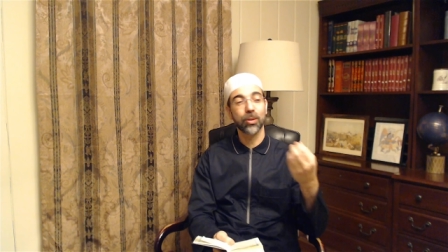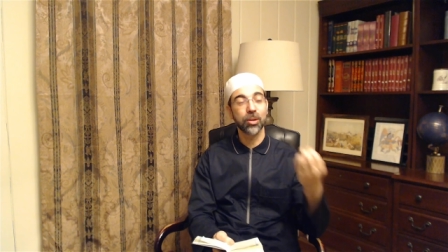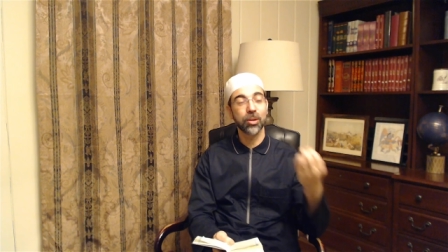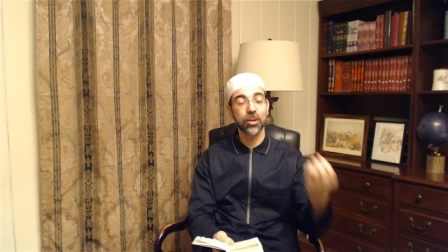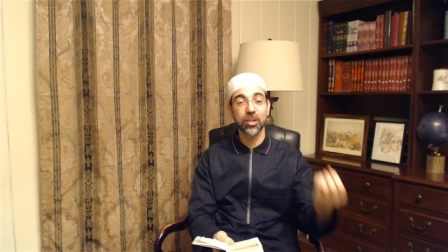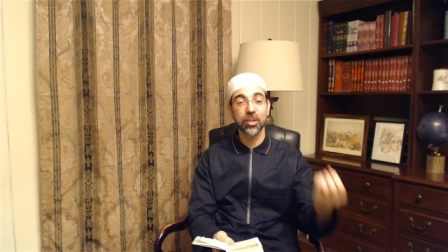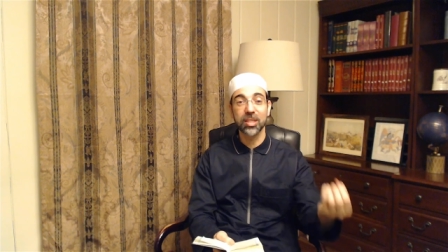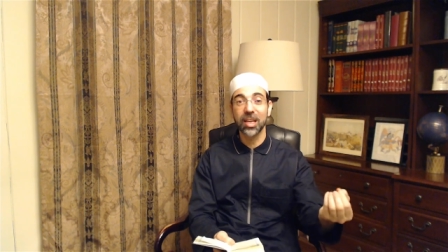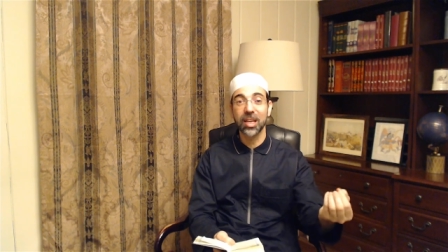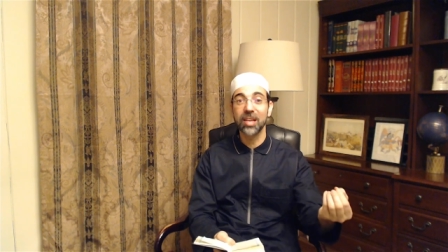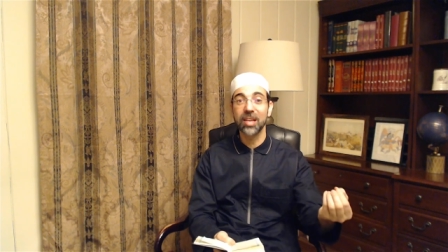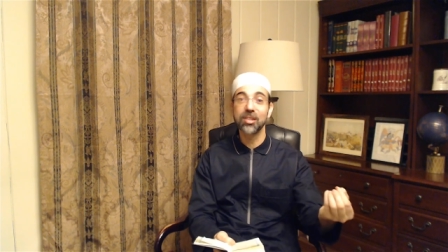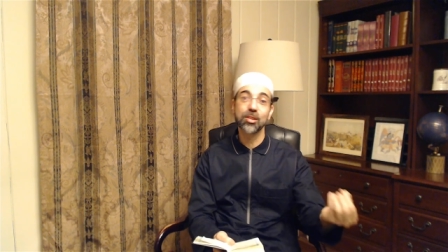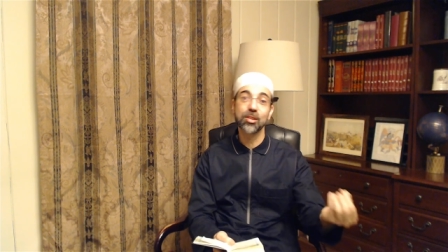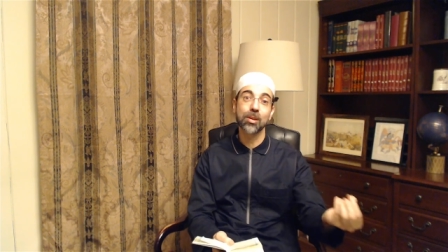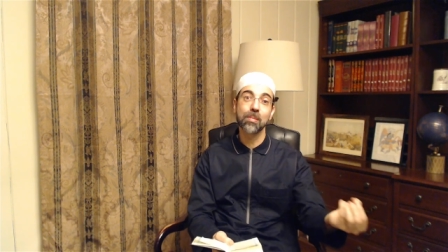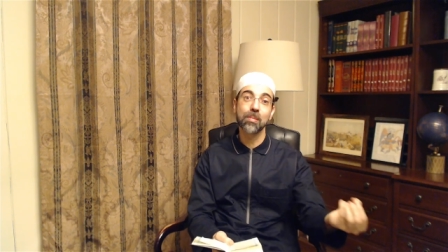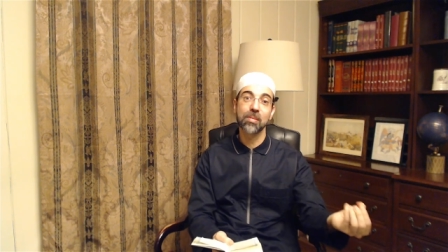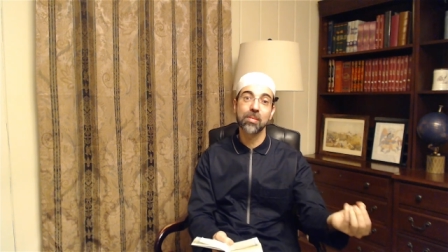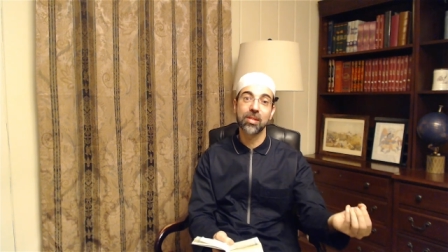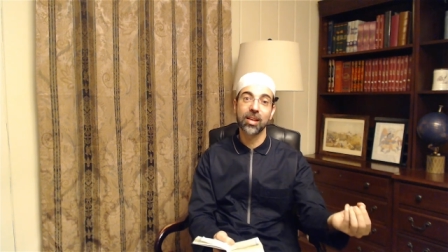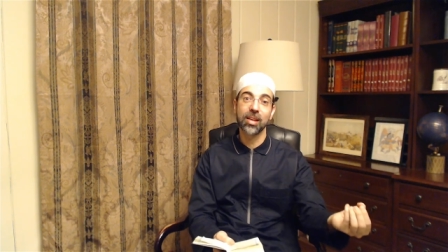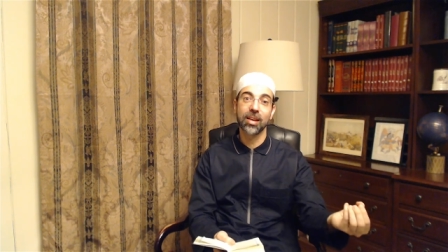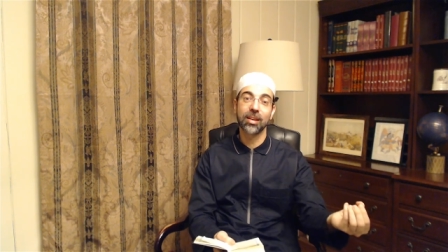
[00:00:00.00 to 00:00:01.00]
you say
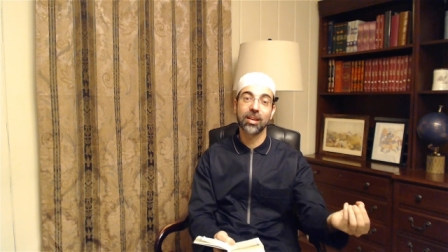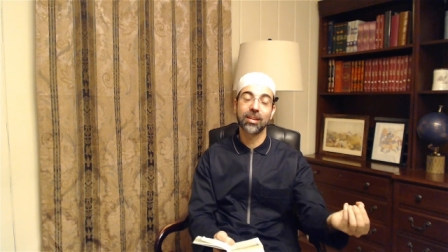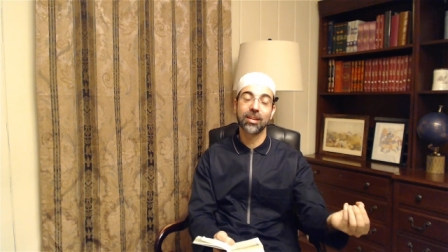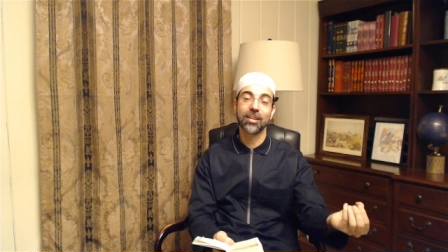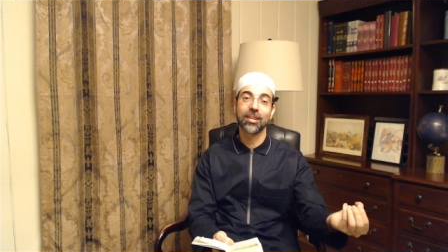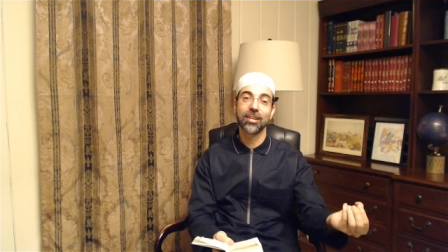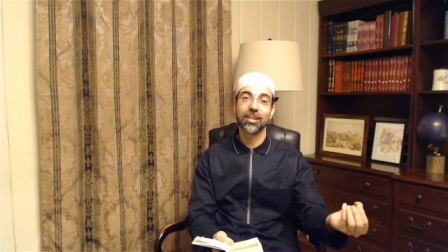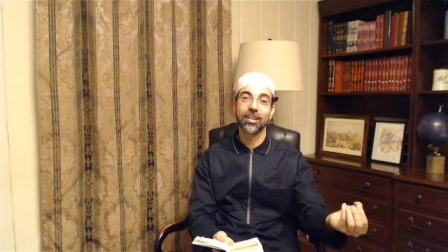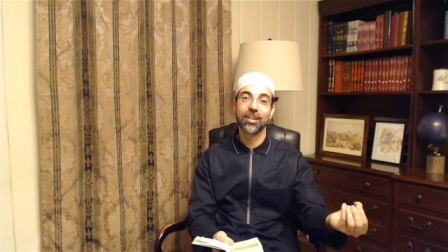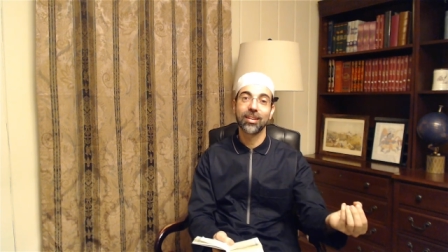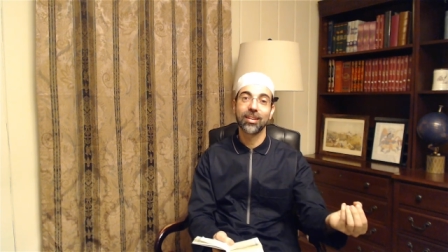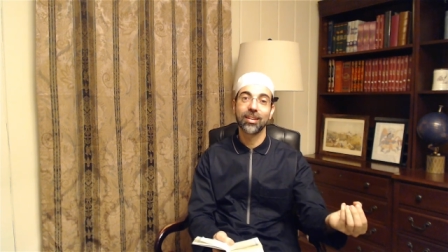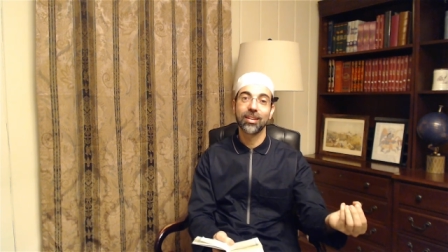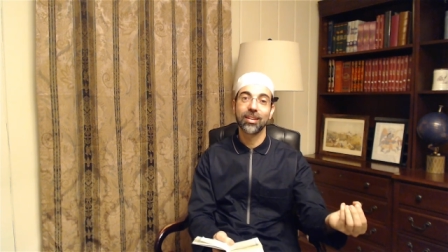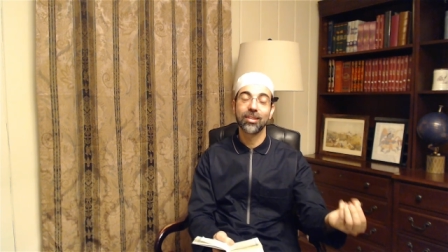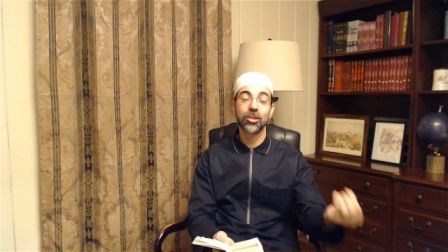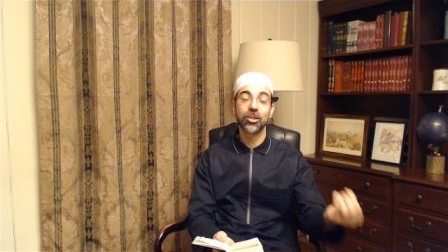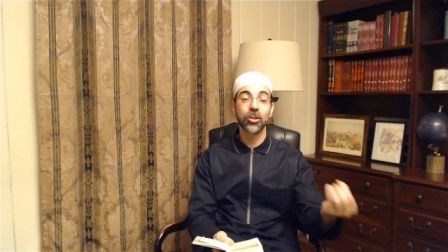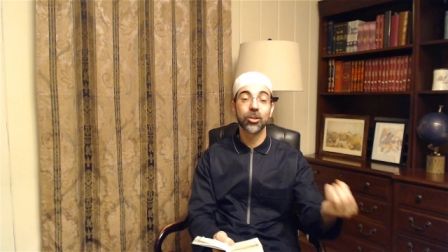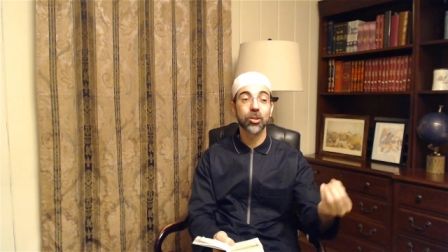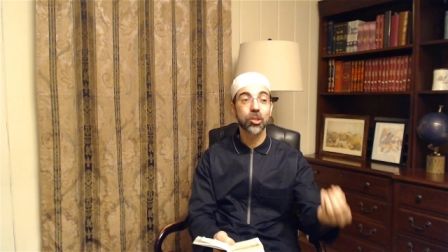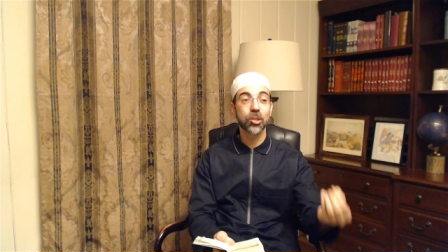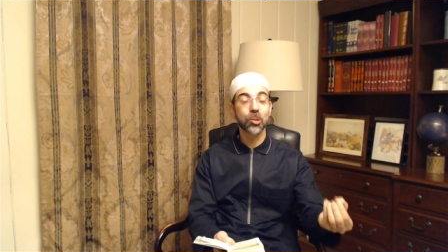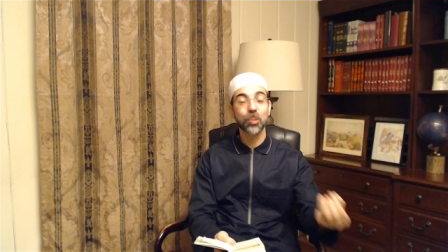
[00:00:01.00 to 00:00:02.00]
something to
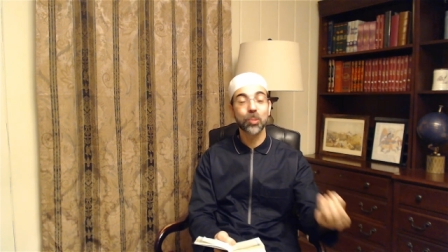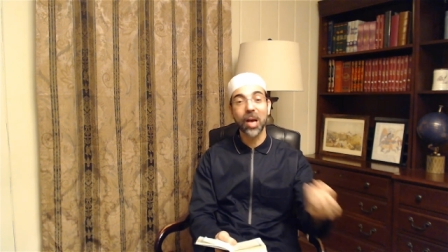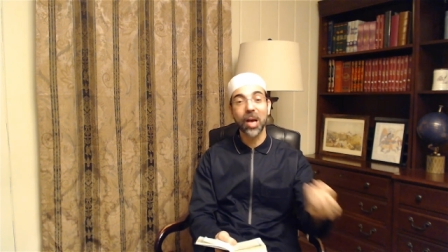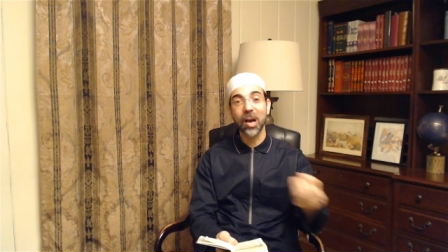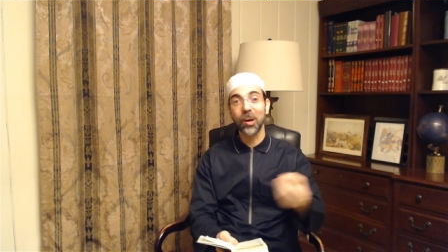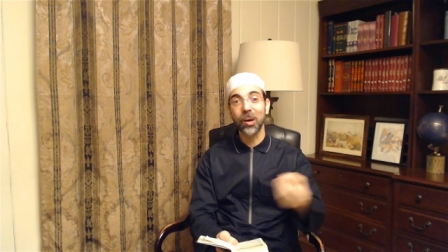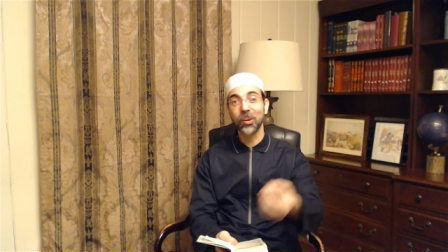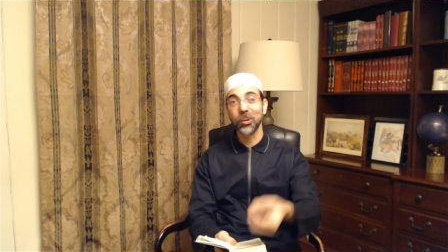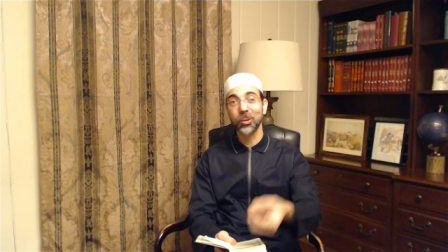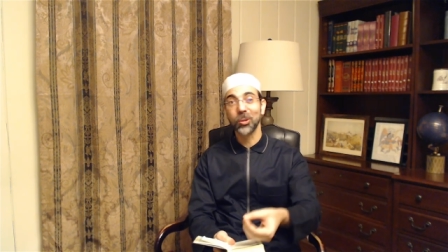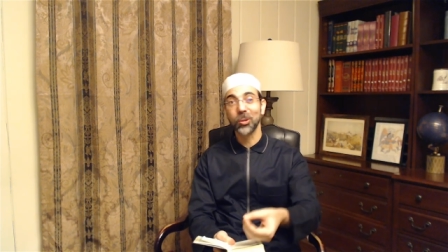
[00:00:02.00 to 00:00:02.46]
your spouse,